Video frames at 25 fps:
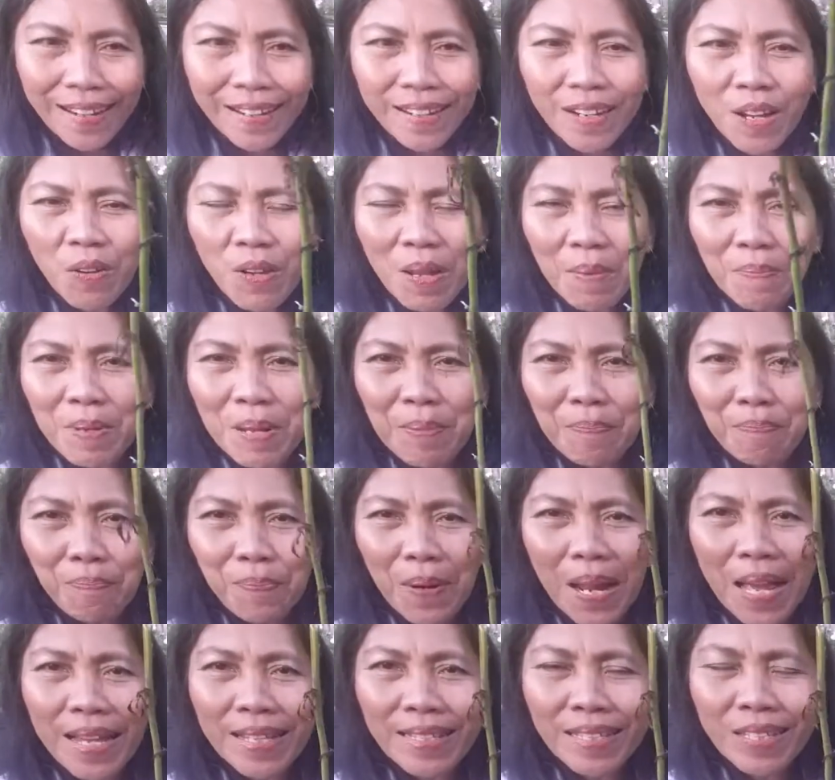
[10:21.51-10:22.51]
Now if the
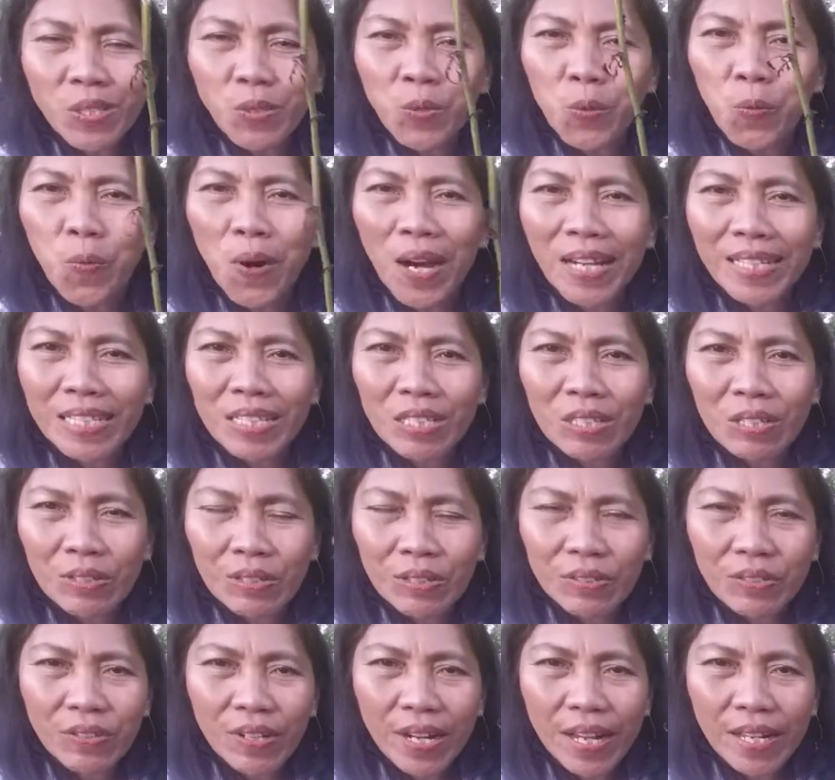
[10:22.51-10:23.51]
plants wants
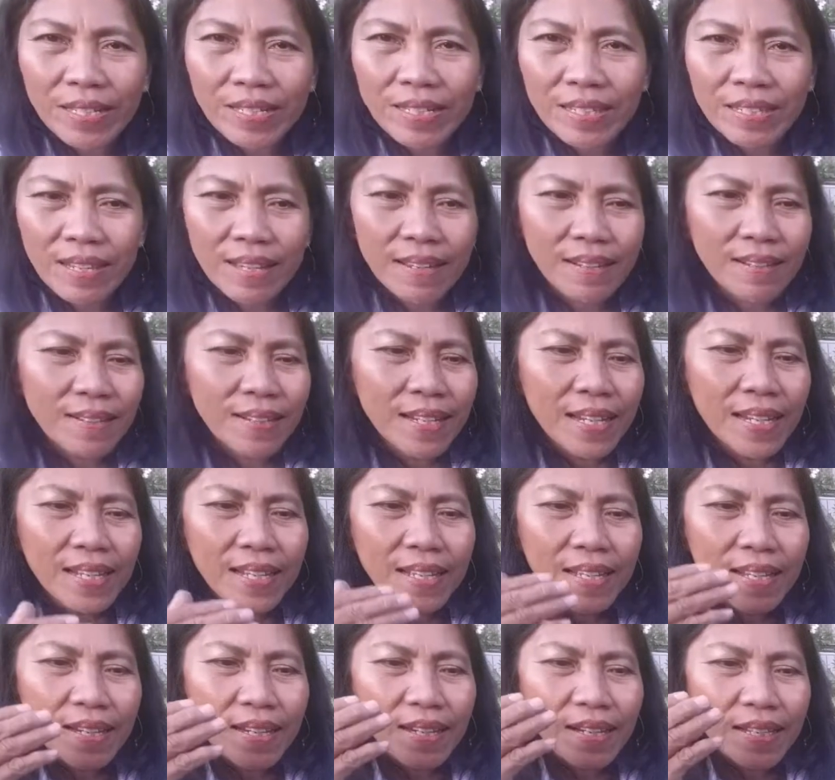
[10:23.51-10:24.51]
nutrients and
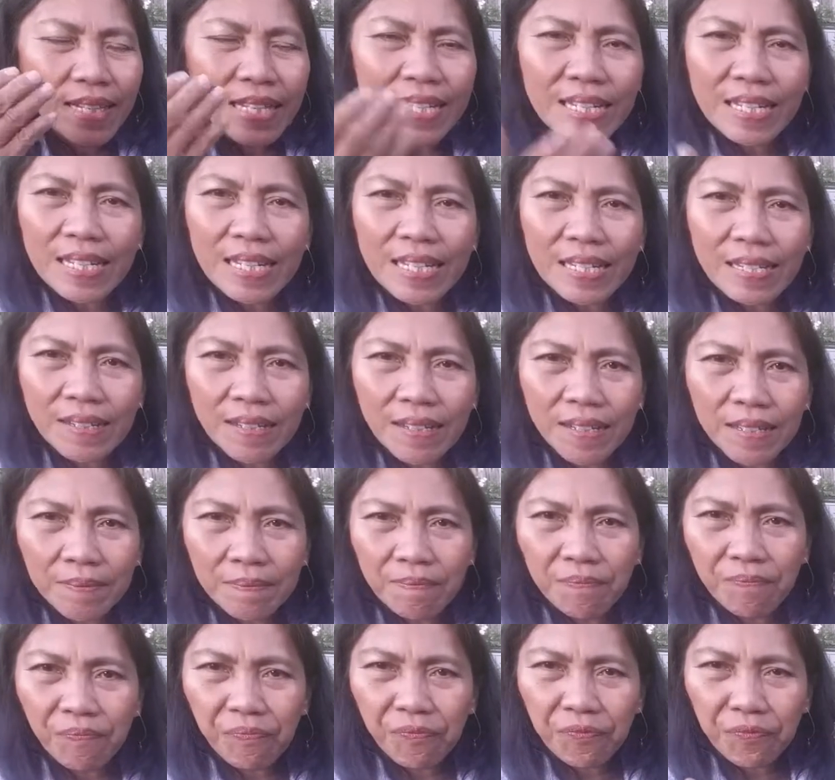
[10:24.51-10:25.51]
in need
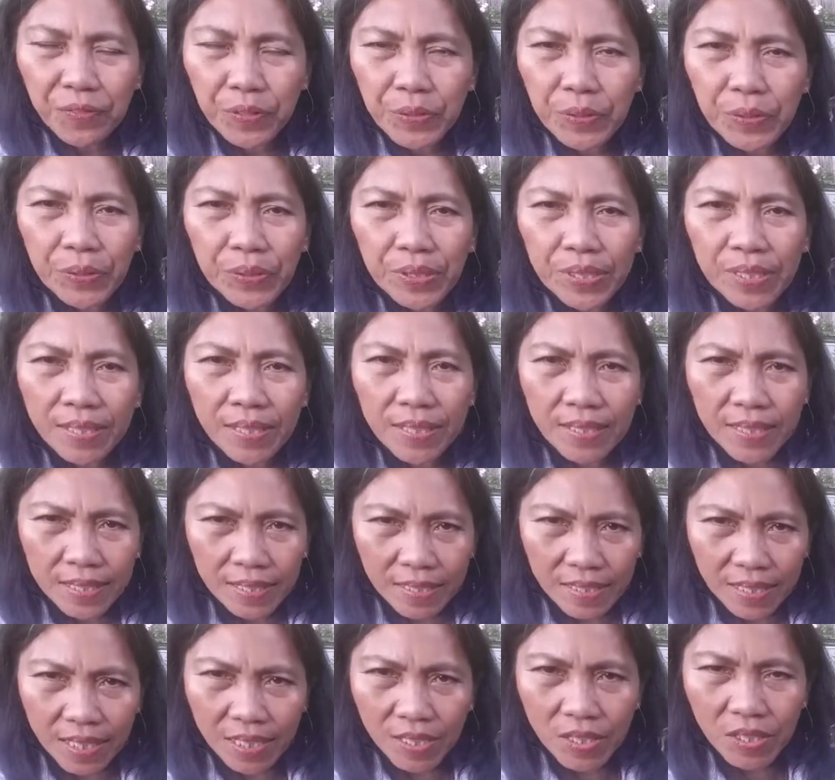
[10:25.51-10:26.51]
of food
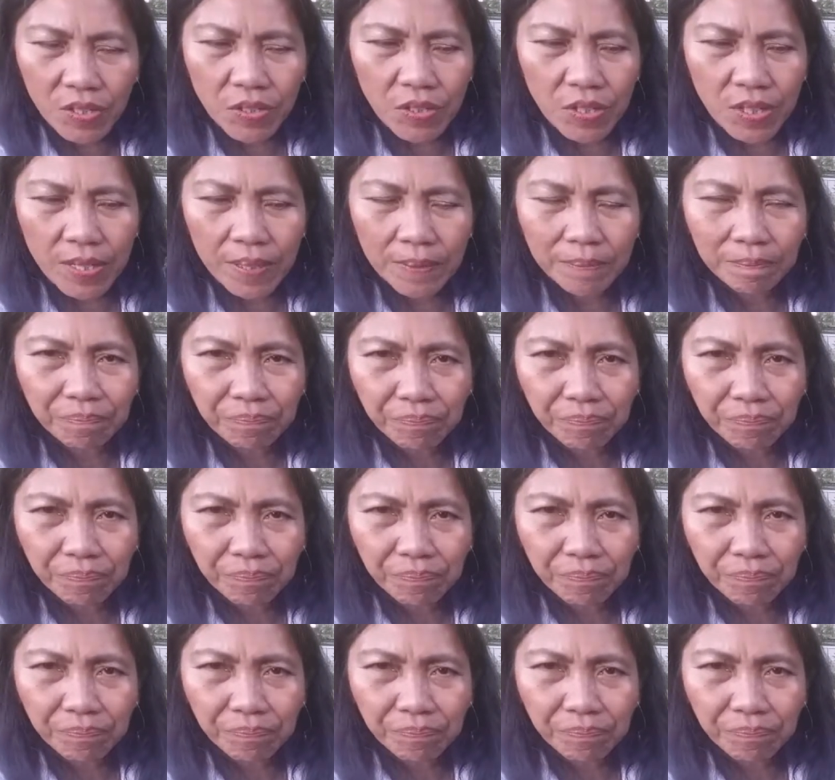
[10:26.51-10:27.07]
and energy,